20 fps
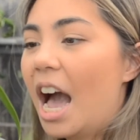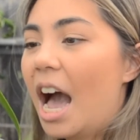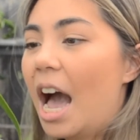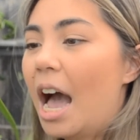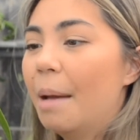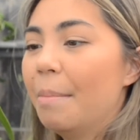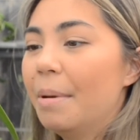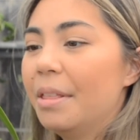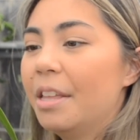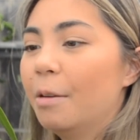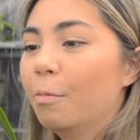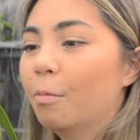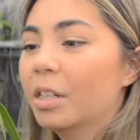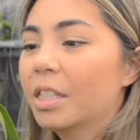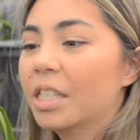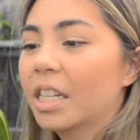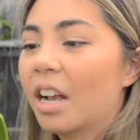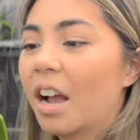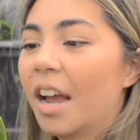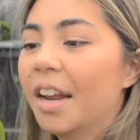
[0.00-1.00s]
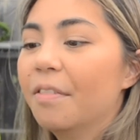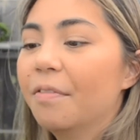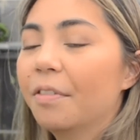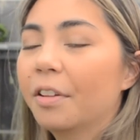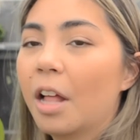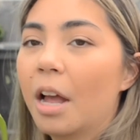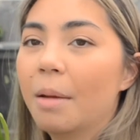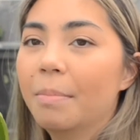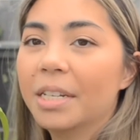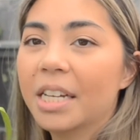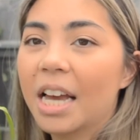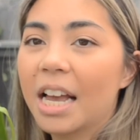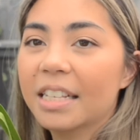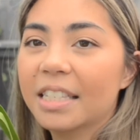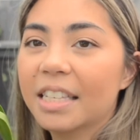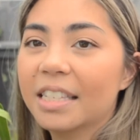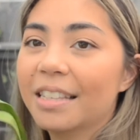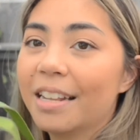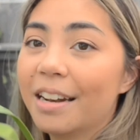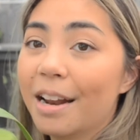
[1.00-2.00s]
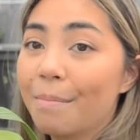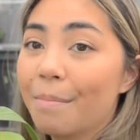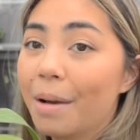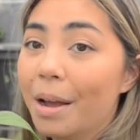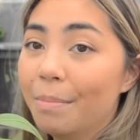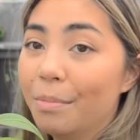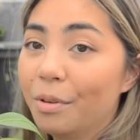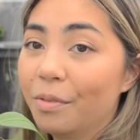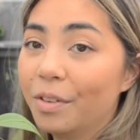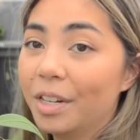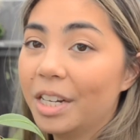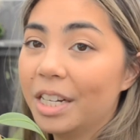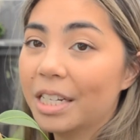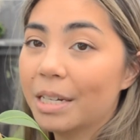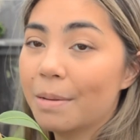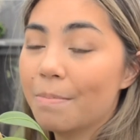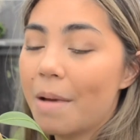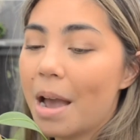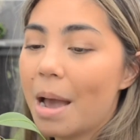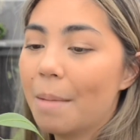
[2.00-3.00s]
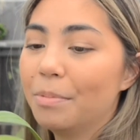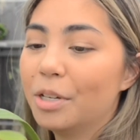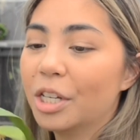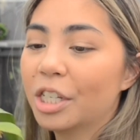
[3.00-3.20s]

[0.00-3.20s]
and then once it kind of acclimatizes, then I might move it into MAB,